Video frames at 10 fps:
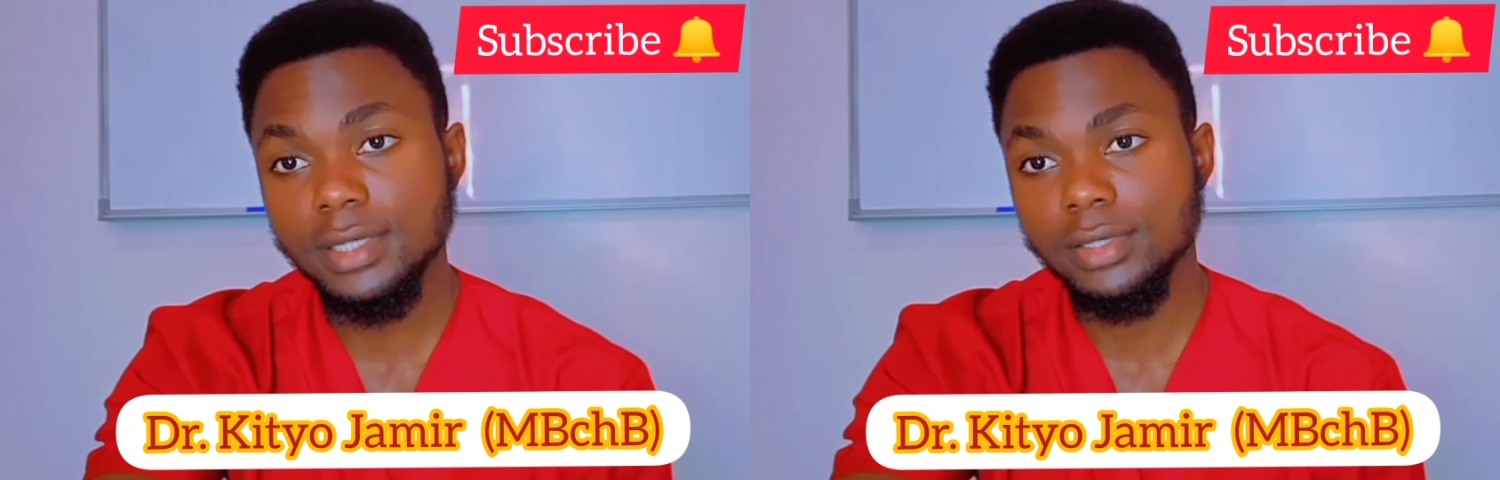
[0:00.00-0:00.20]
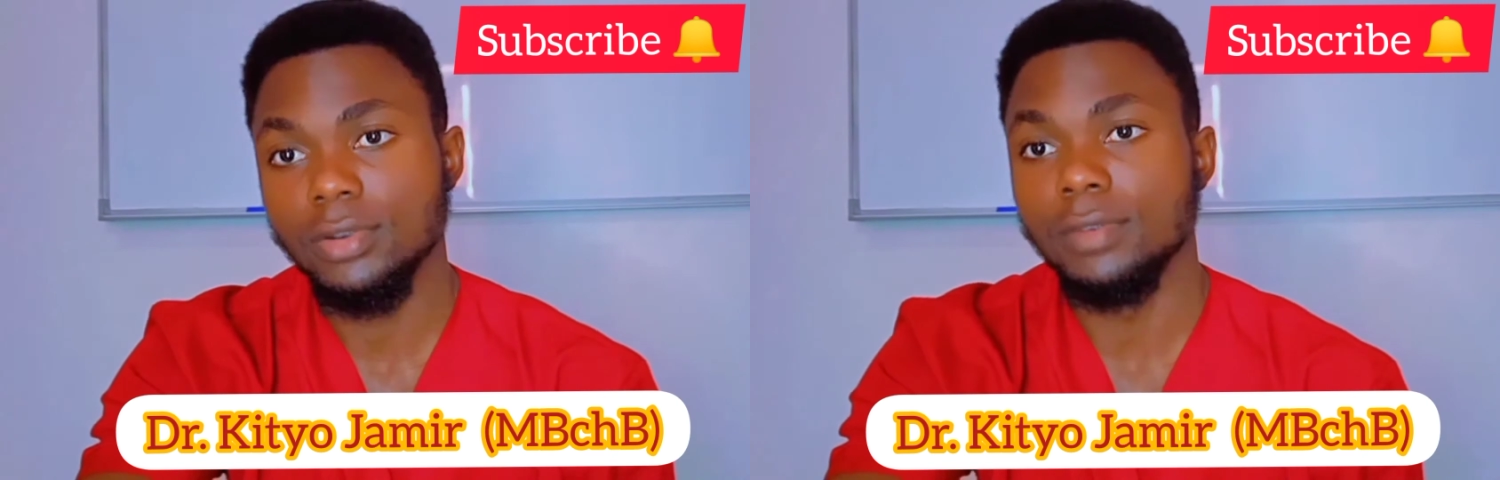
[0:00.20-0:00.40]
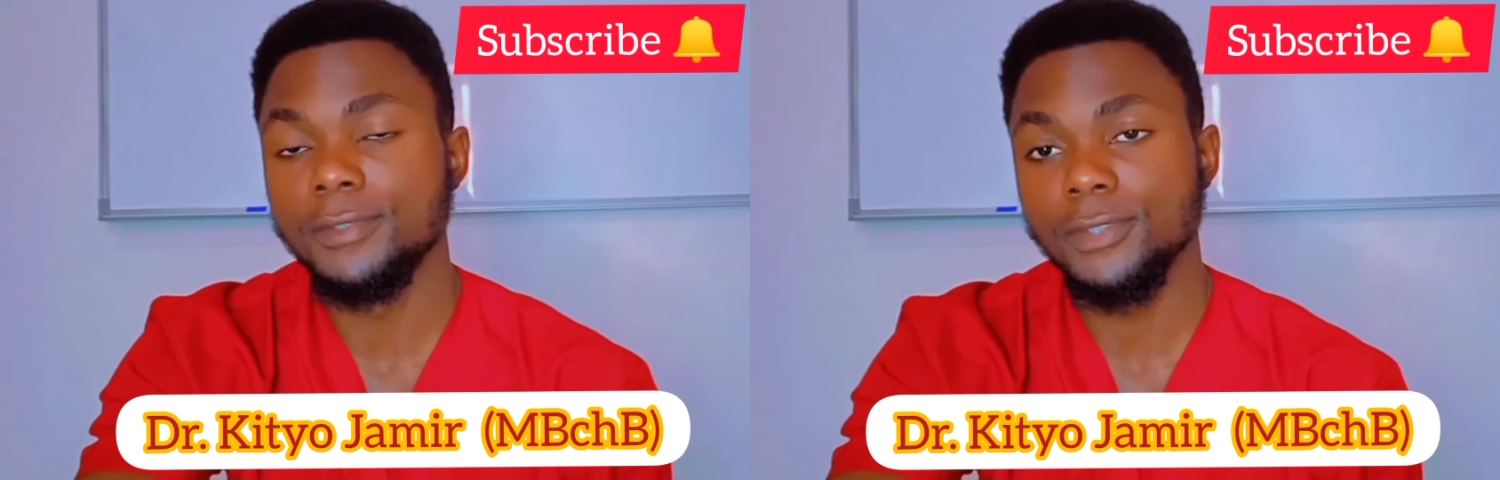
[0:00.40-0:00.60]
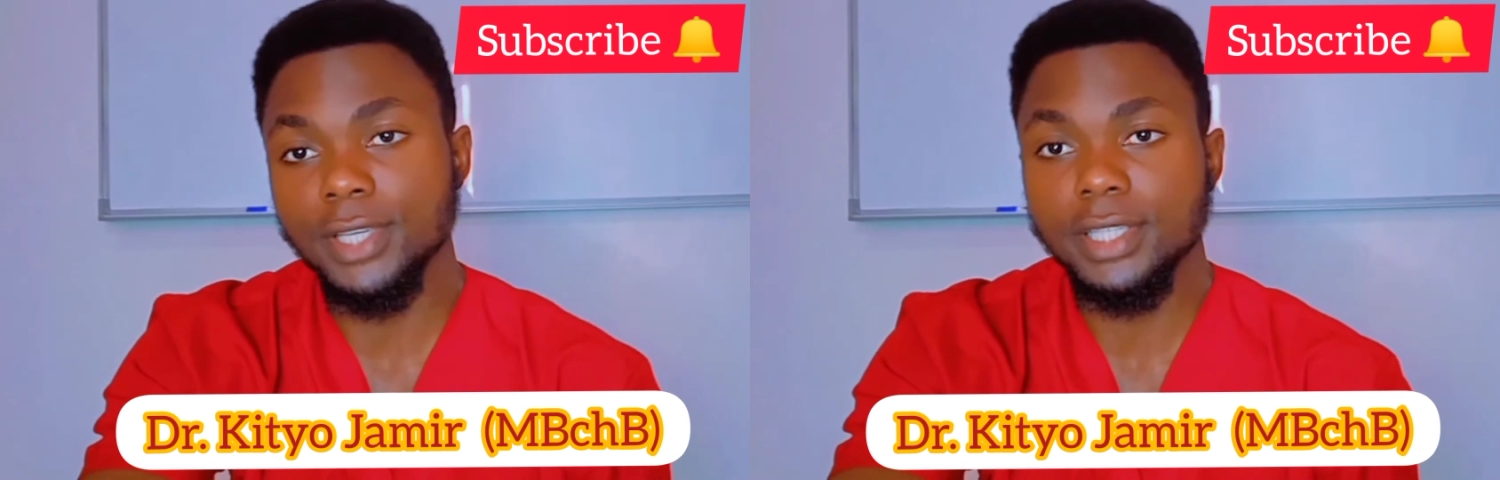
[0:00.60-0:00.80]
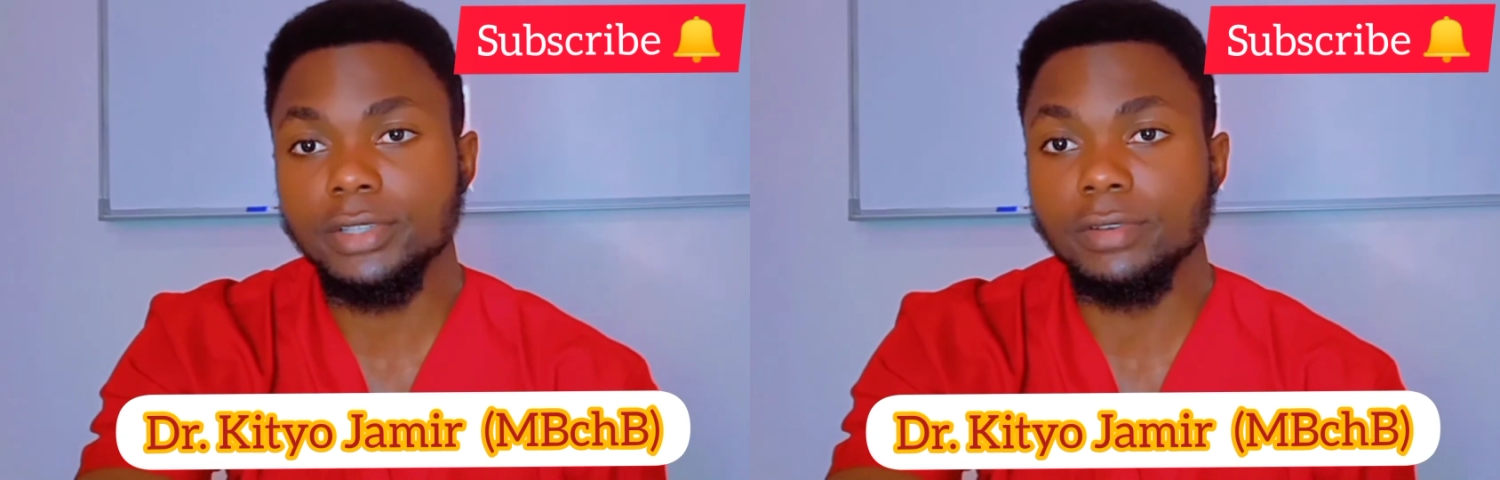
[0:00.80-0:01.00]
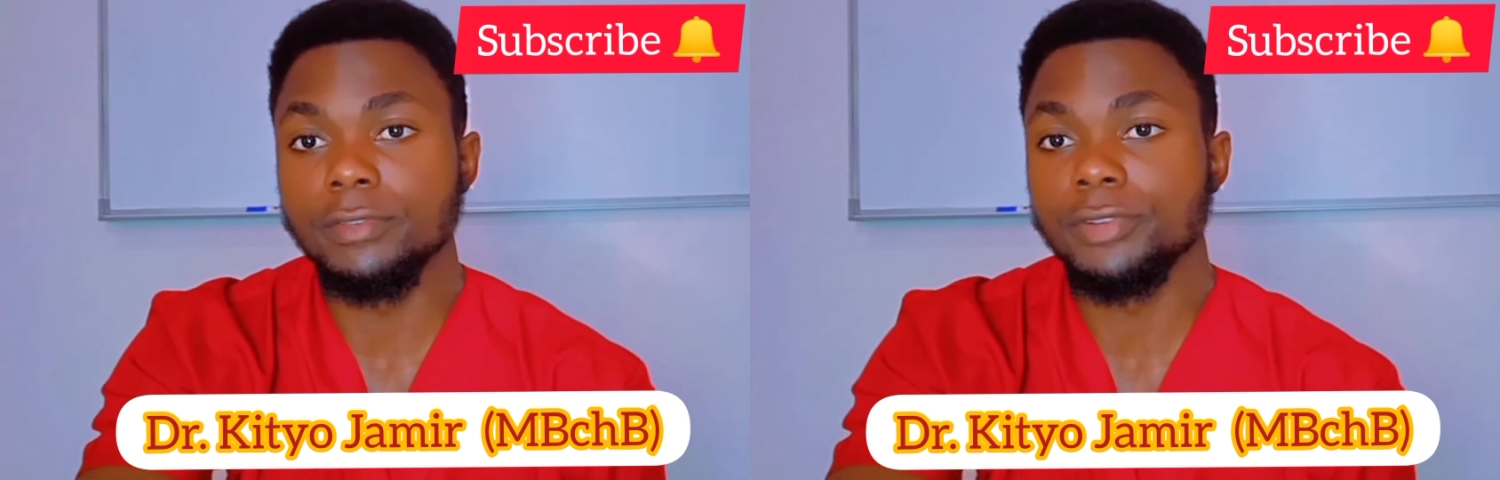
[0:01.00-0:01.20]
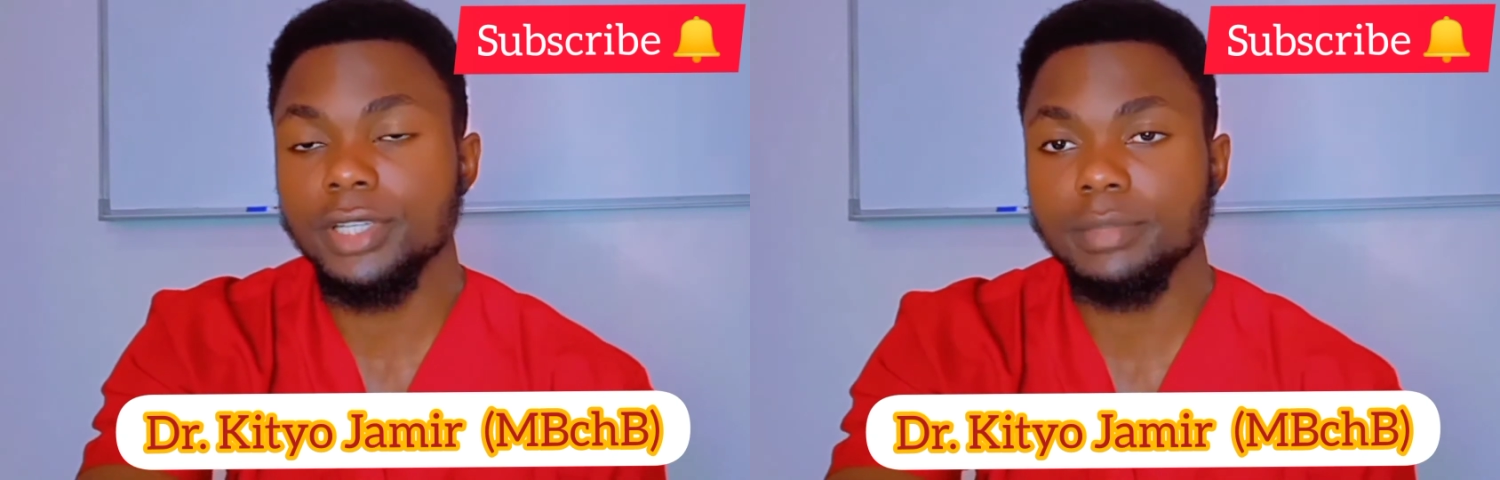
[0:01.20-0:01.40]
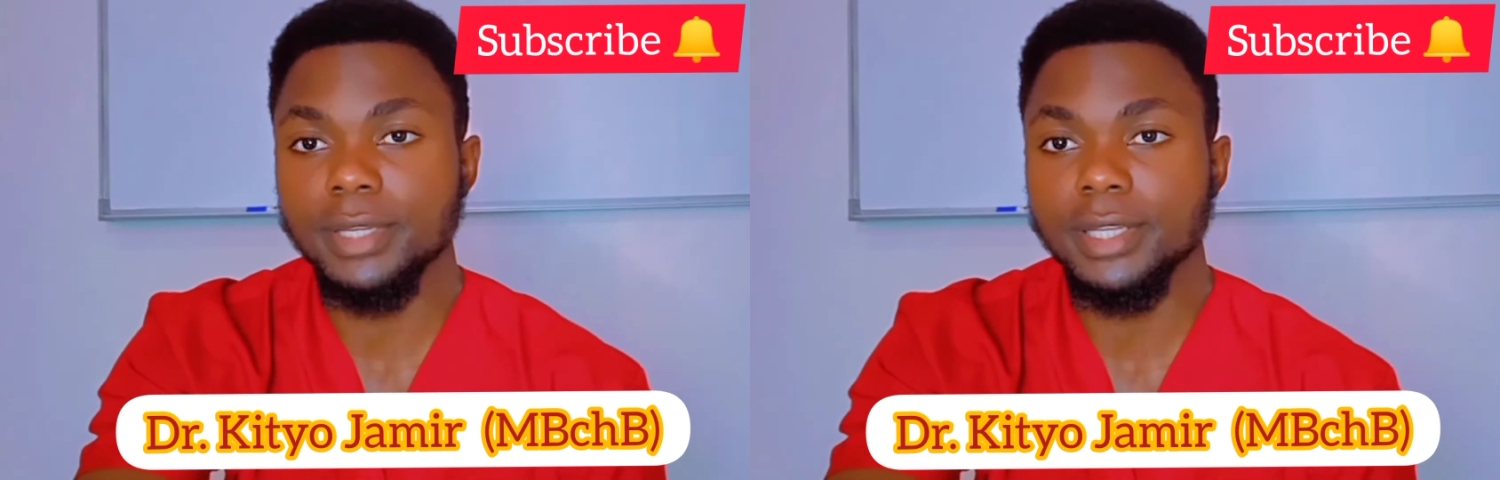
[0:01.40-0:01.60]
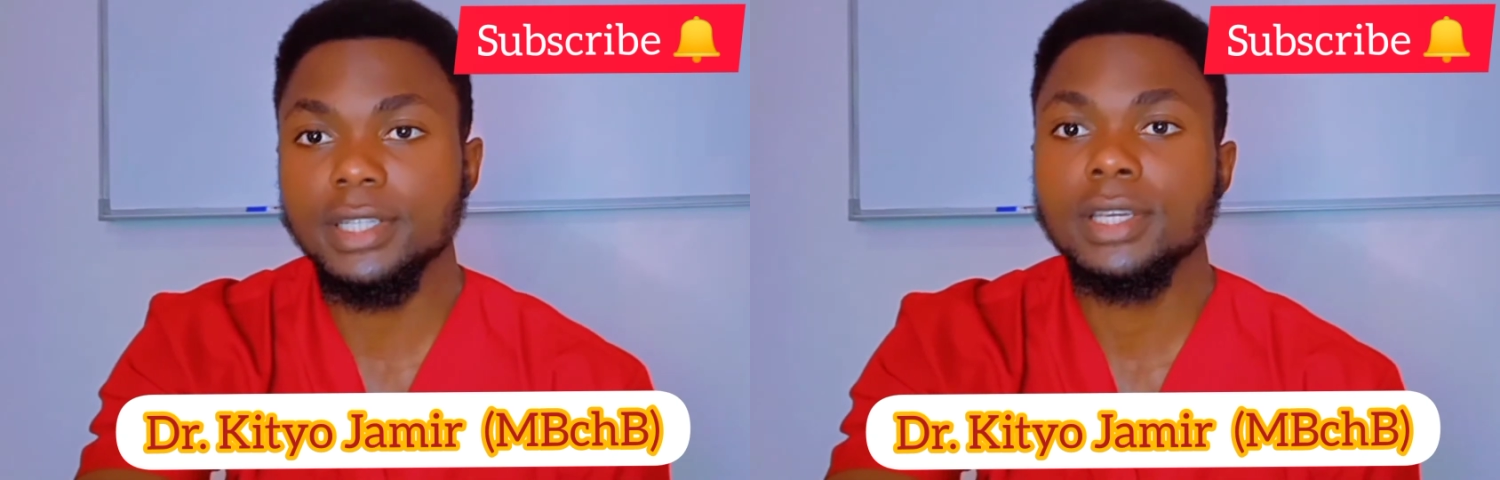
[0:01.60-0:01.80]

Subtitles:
of choice of treatment